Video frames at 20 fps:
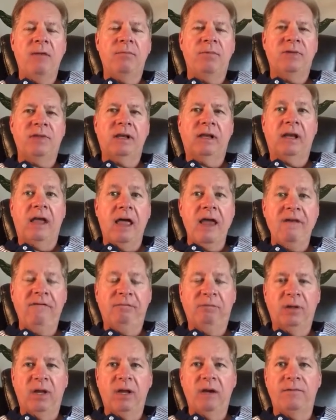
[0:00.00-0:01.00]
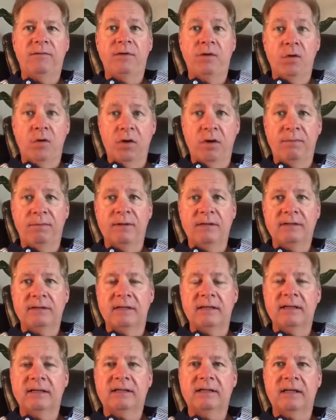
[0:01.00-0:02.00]
But the lifeblood of your
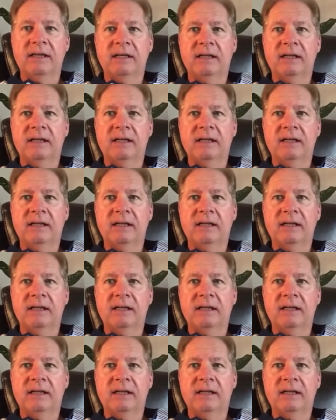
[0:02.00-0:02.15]
business